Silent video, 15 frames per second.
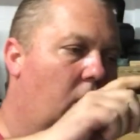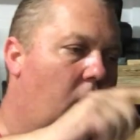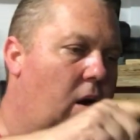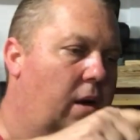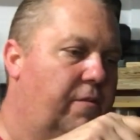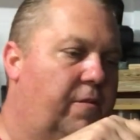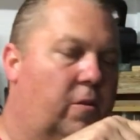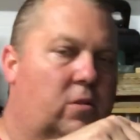
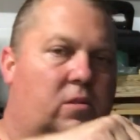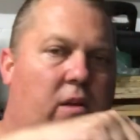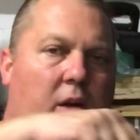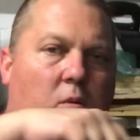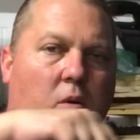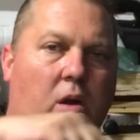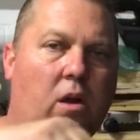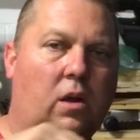Alright, first
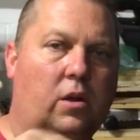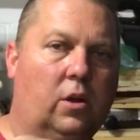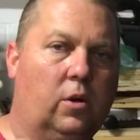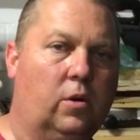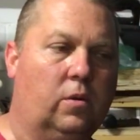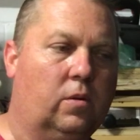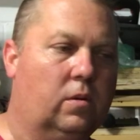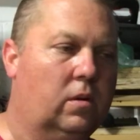thing we're going to
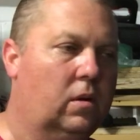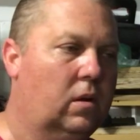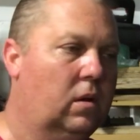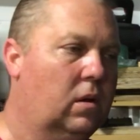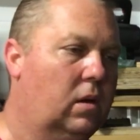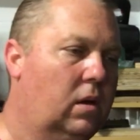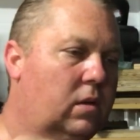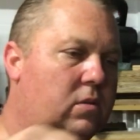do
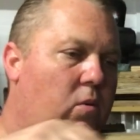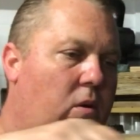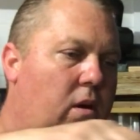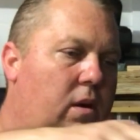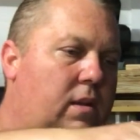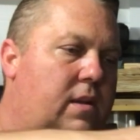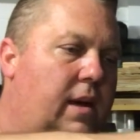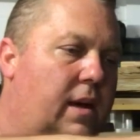is we're
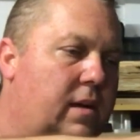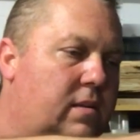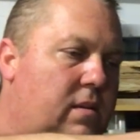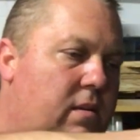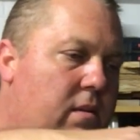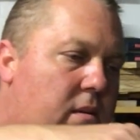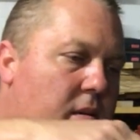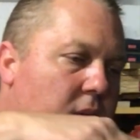going to
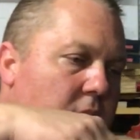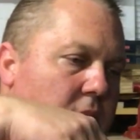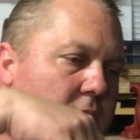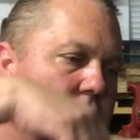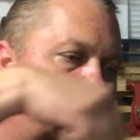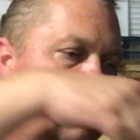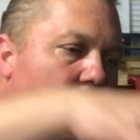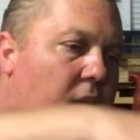test
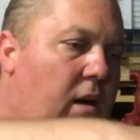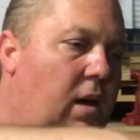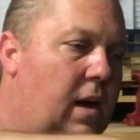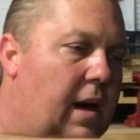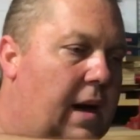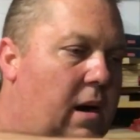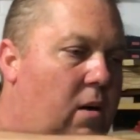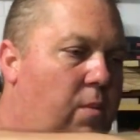to see
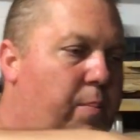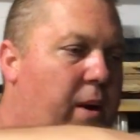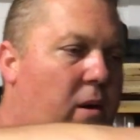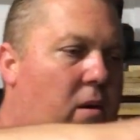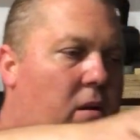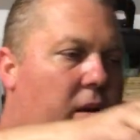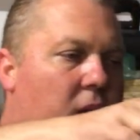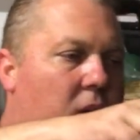how
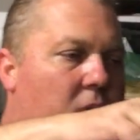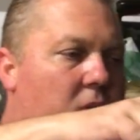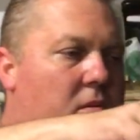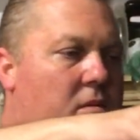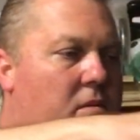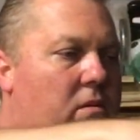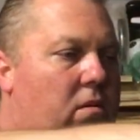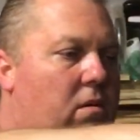parallel
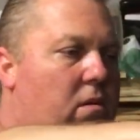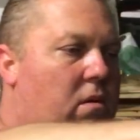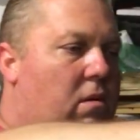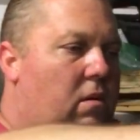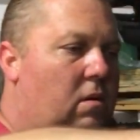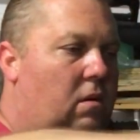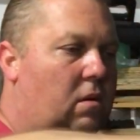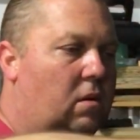
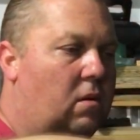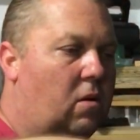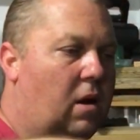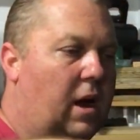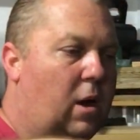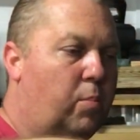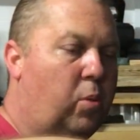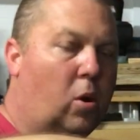or
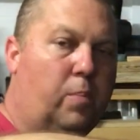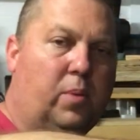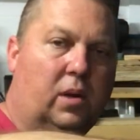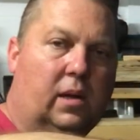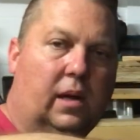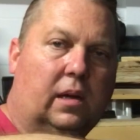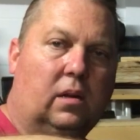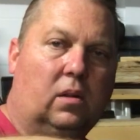how
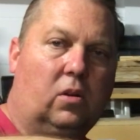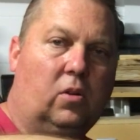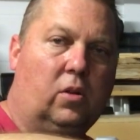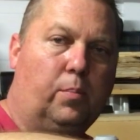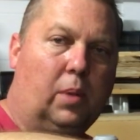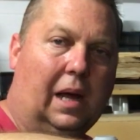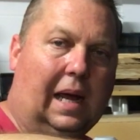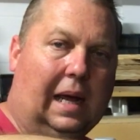perpendicular
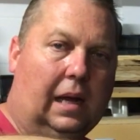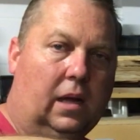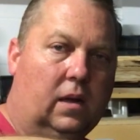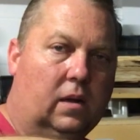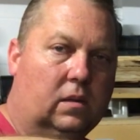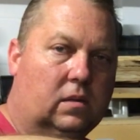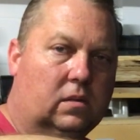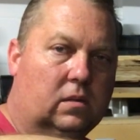the blade
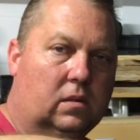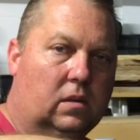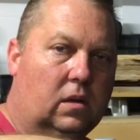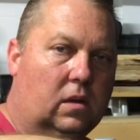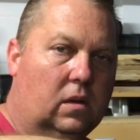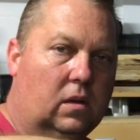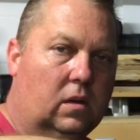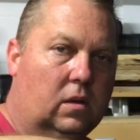is
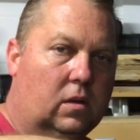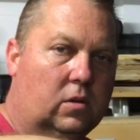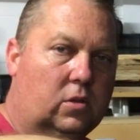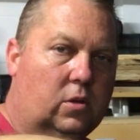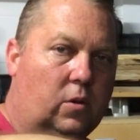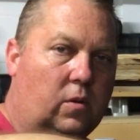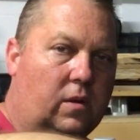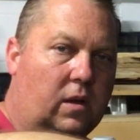
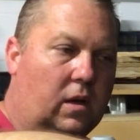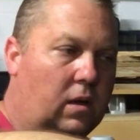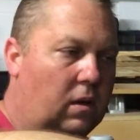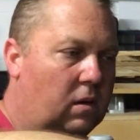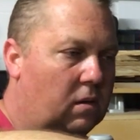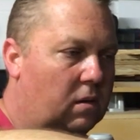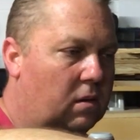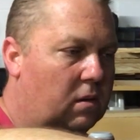to
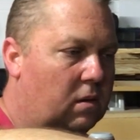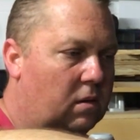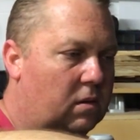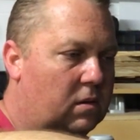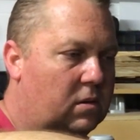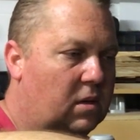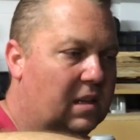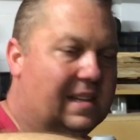the
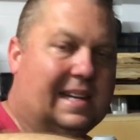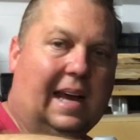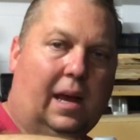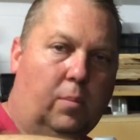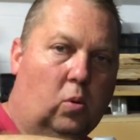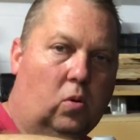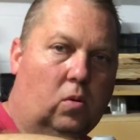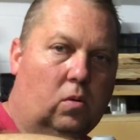
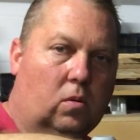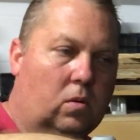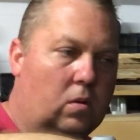table.